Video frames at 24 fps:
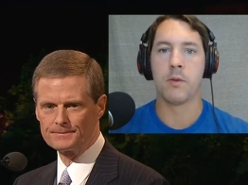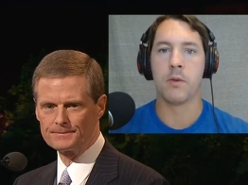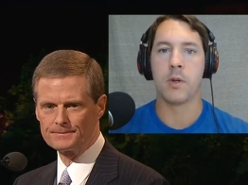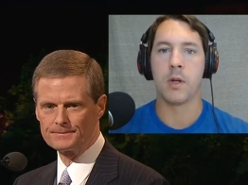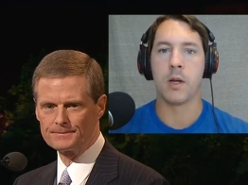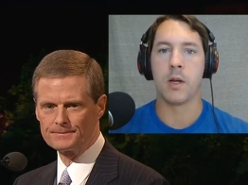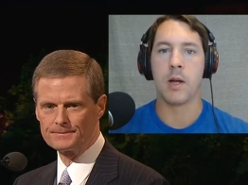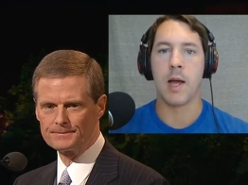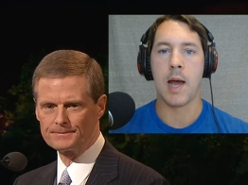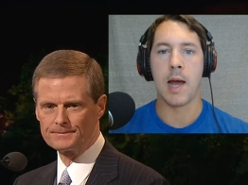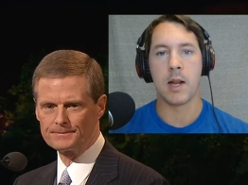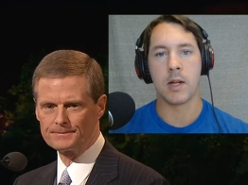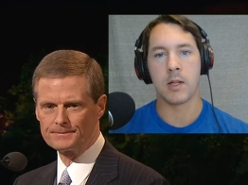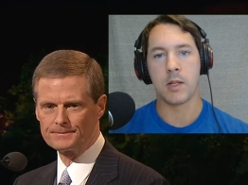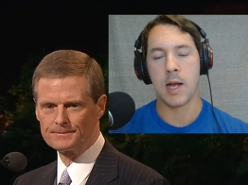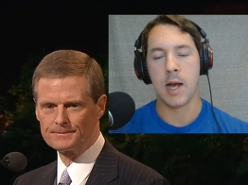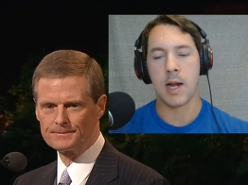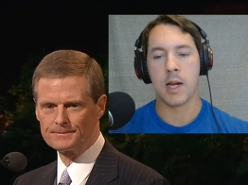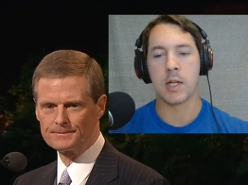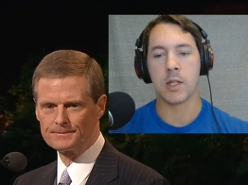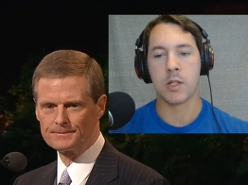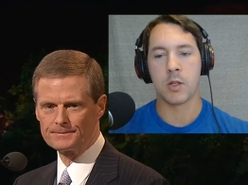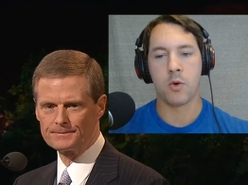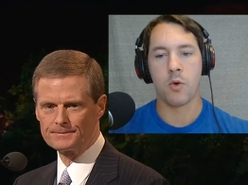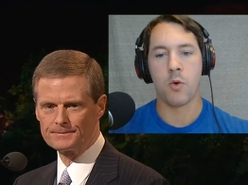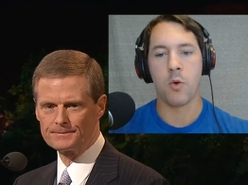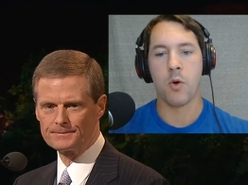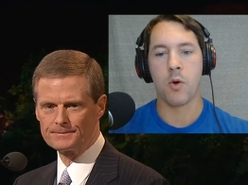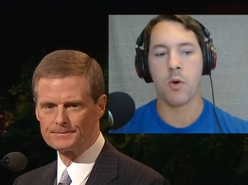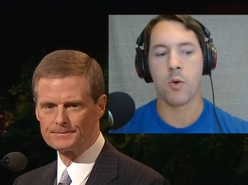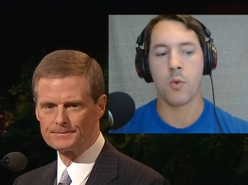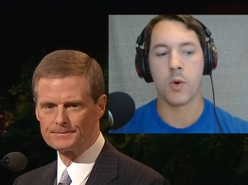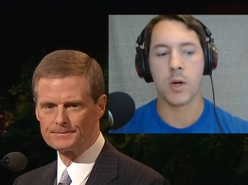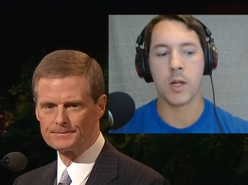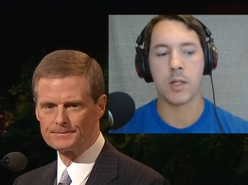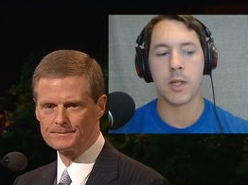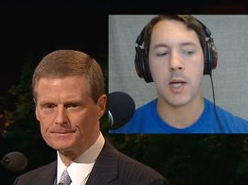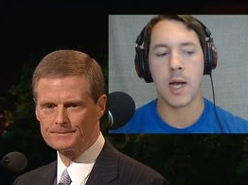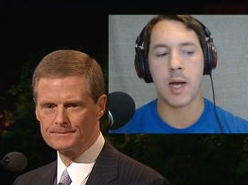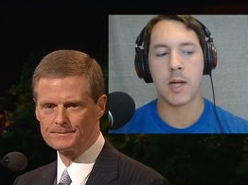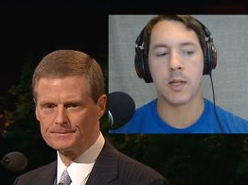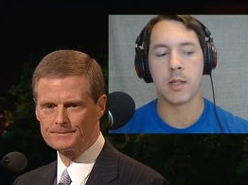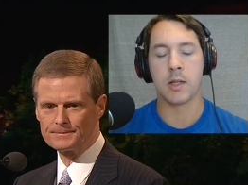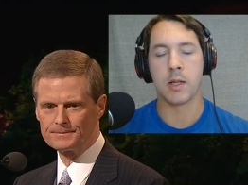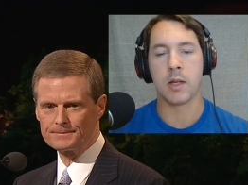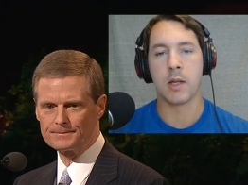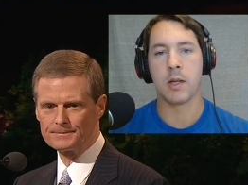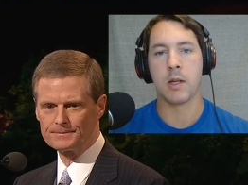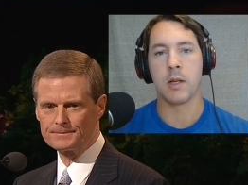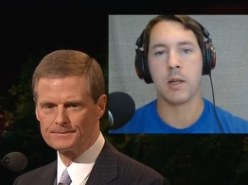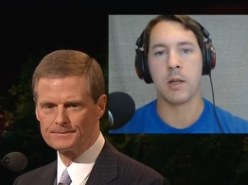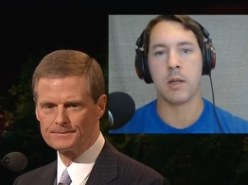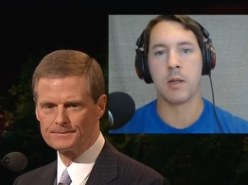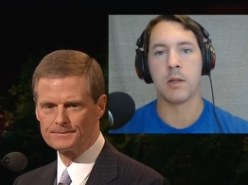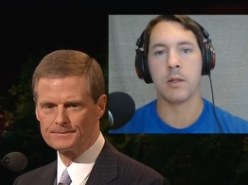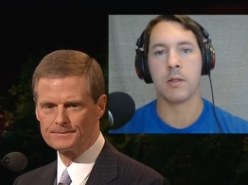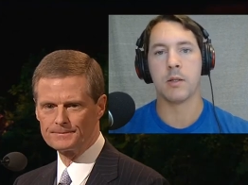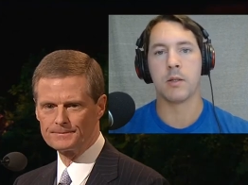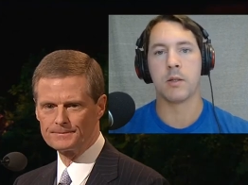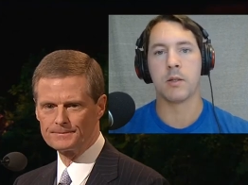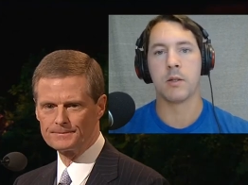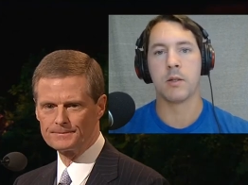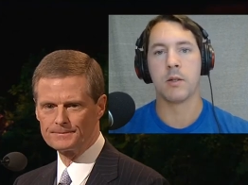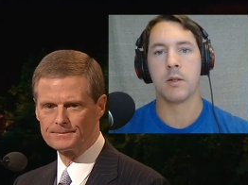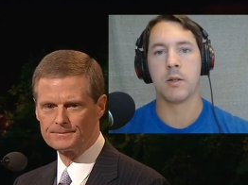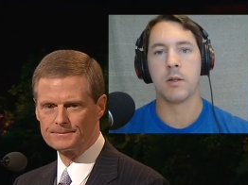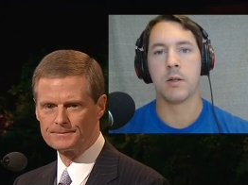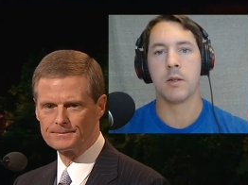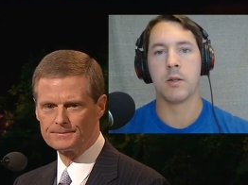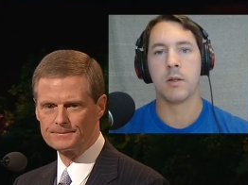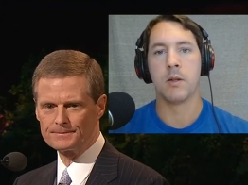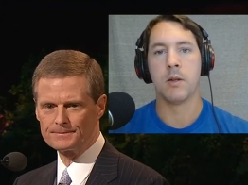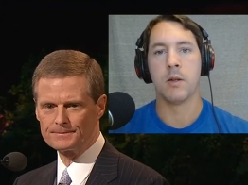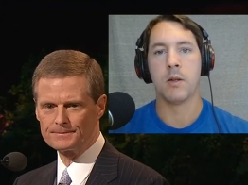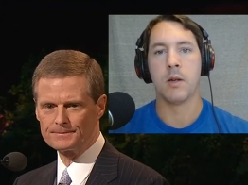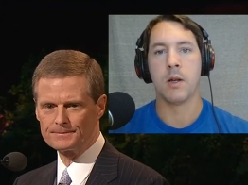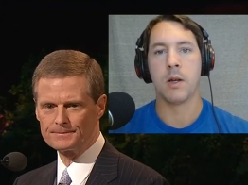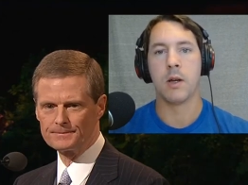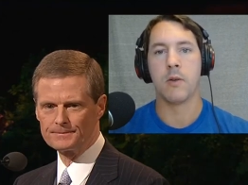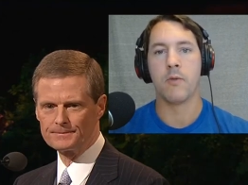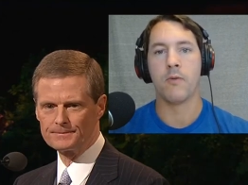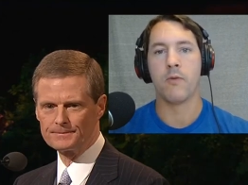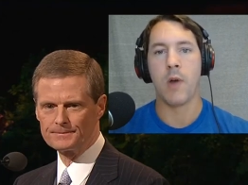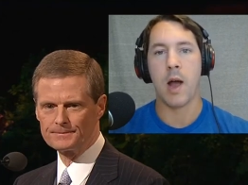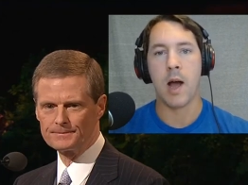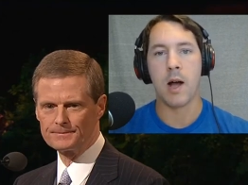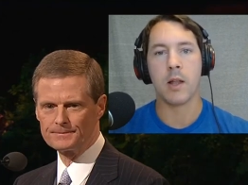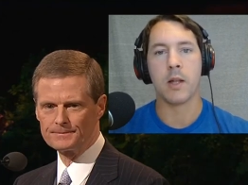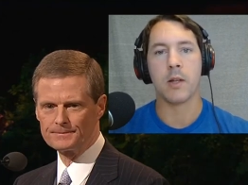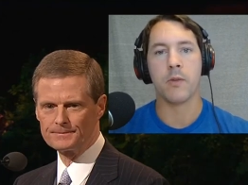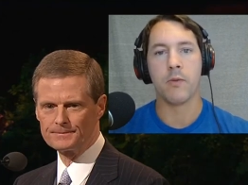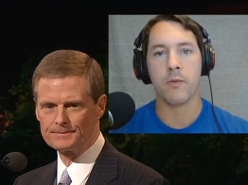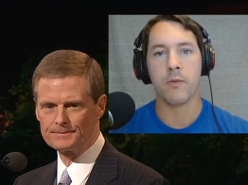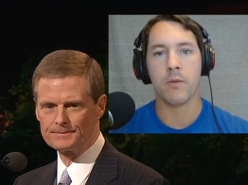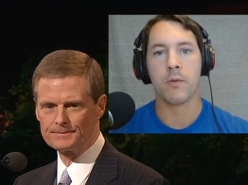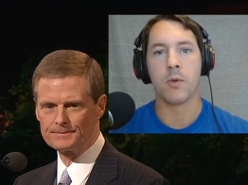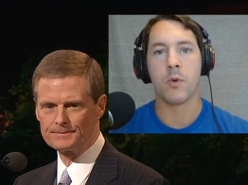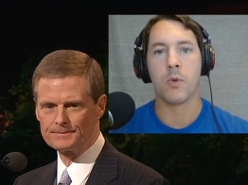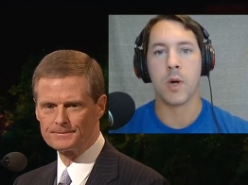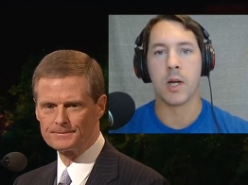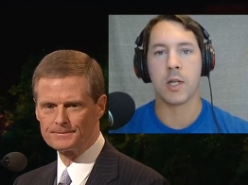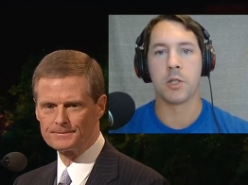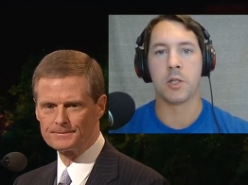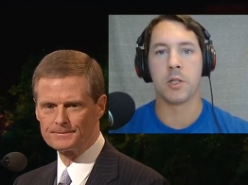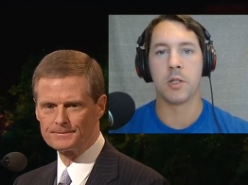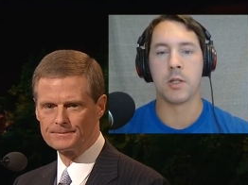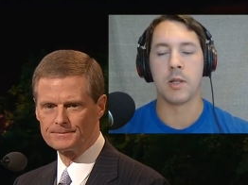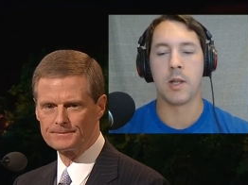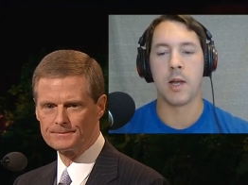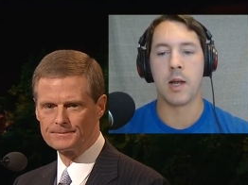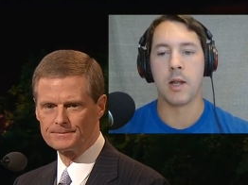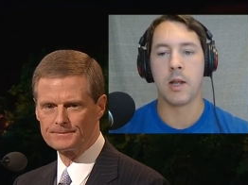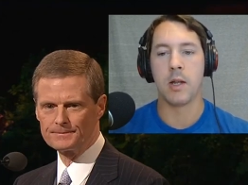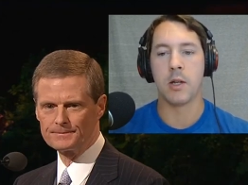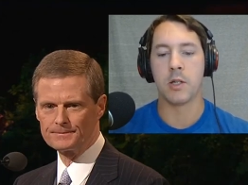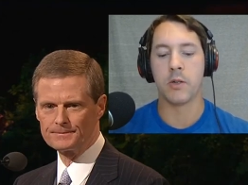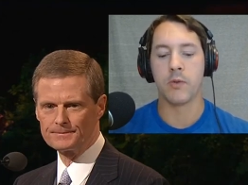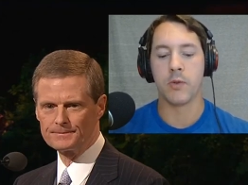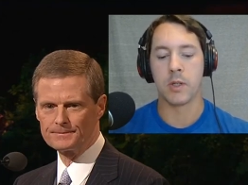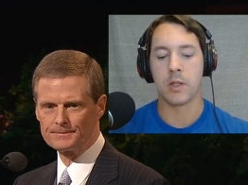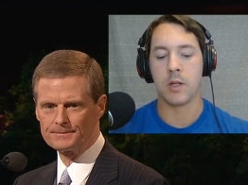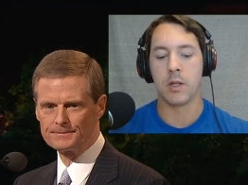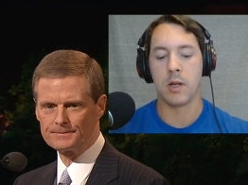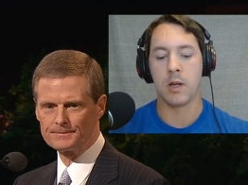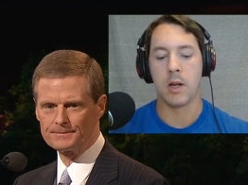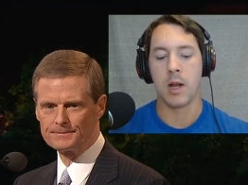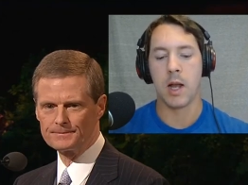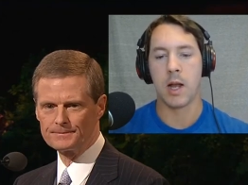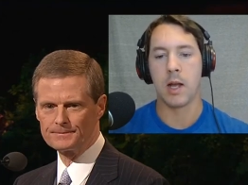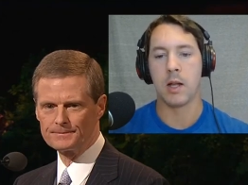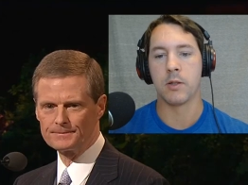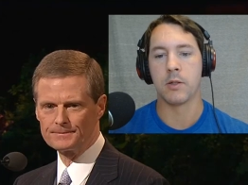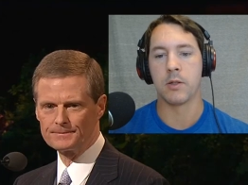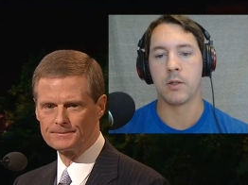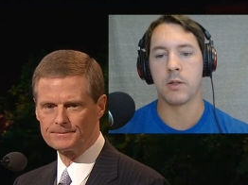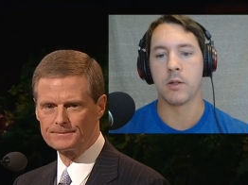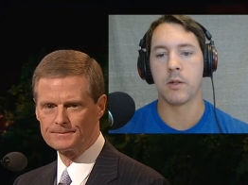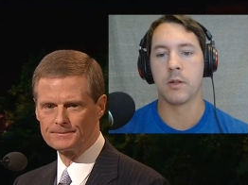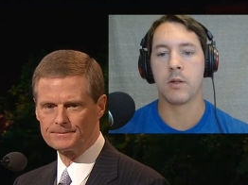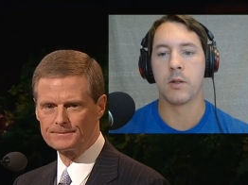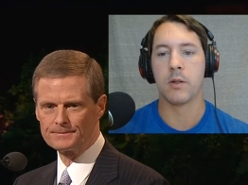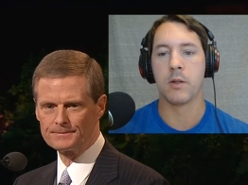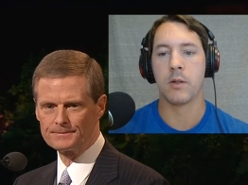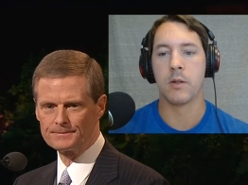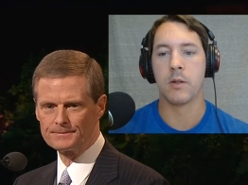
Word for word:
Speaker 1: At its core, what it's asking is a valid question that each of us need to answer.